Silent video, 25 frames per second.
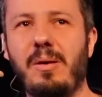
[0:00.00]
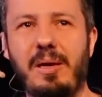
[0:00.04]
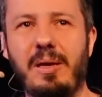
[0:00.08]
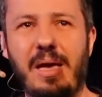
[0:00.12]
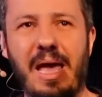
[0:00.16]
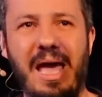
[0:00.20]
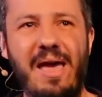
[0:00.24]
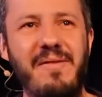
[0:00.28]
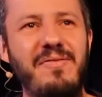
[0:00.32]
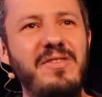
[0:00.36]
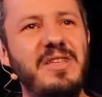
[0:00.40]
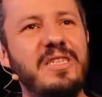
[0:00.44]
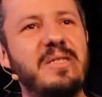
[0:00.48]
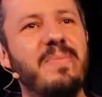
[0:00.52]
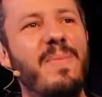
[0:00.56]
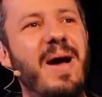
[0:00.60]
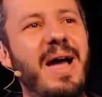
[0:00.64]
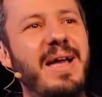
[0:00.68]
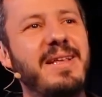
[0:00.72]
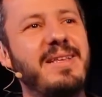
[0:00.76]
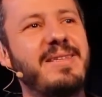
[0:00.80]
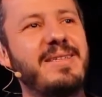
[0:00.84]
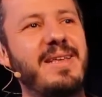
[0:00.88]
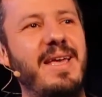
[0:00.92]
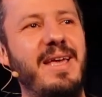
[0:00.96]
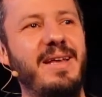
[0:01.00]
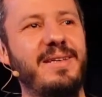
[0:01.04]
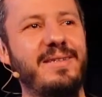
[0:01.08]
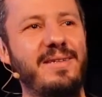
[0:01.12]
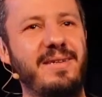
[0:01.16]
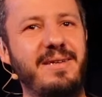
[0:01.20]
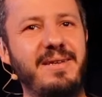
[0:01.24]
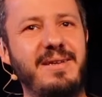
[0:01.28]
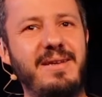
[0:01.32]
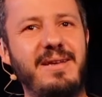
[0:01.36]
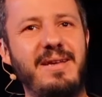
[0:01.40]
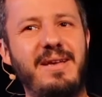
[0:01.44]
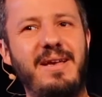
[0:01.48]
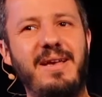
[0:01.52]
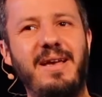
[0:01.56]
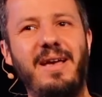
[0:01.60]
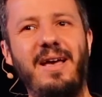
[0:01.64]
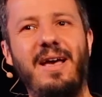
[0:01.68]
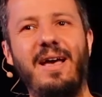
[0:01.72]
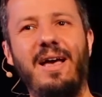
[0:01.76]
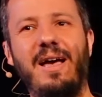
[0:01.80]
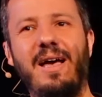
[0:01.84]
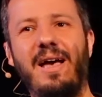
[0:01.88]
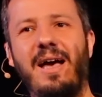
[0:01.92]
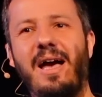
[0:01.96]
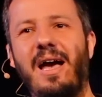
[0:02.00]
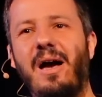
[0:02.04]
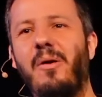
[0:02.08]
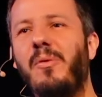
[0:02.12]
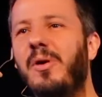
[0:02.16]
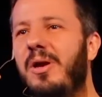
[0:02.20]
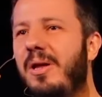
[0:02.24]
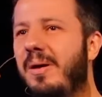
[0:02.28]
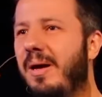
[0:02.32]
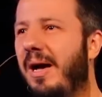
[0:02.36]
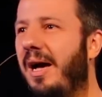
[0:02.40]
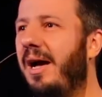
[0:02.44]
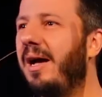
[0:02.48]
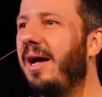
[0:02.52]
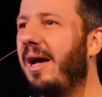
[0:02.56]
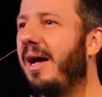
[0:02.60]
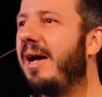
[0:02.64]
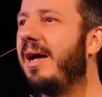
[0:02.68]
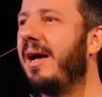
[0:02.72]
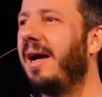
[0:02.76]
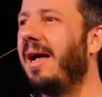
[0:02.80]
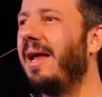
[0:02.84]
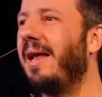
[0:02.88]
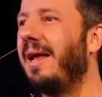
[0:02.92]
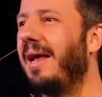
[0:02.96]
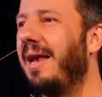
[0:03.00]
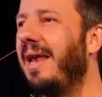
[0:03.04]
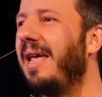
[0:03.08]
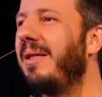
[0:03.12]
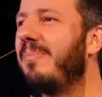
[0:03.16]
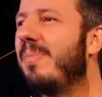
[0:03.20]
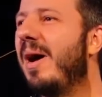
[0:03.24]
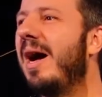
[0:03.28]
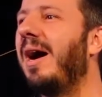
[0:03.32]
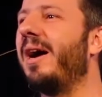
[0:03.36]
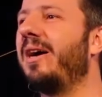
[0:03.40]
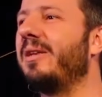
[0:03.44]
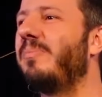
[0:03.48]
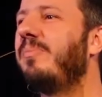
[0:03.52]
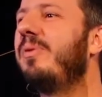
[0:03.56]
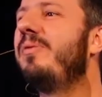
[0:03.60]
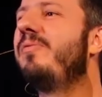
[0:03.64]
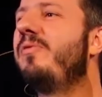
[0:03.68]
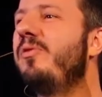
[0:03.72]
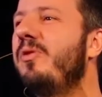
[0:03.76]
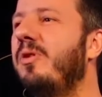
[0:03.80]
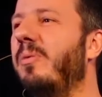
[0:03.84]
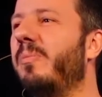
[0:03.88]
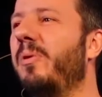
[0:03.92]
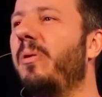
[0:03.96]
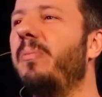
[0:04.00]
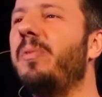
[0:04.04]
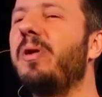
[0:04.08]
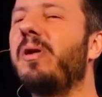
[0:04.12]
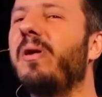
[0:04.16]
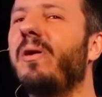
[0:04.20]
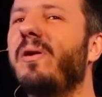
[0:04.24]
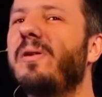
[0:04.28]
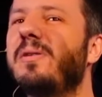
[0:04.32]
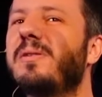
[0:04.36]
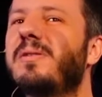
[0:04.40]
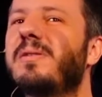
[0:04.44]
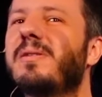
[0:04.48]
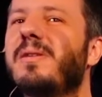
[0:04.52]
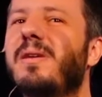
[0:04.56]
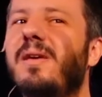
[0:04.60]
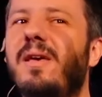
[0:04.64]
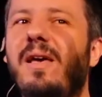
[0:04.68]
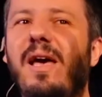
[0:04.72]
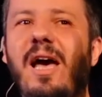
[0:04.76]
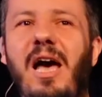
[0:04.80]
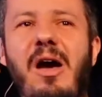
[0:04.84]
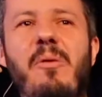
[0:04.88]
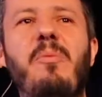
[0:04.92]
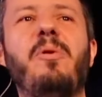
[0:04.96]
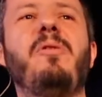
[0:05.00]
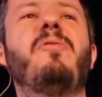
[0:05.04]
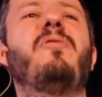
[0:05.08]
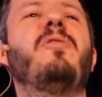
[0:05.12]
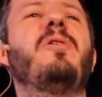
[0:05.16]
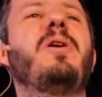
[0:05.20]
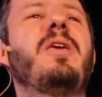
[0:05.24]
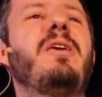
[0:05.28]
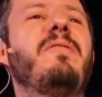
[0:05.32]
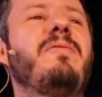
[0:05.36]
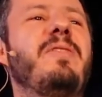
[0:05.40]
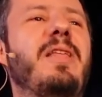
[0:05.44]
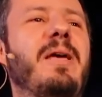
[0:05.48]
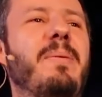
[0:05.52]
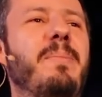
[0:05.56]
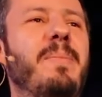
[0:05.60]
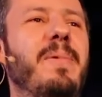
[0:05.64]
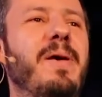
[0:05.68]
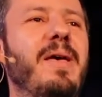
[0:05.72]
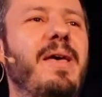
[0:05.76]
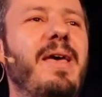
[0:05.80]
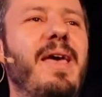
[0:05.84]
have this mindset. I let my heart be vulnerable, because I will forgive them.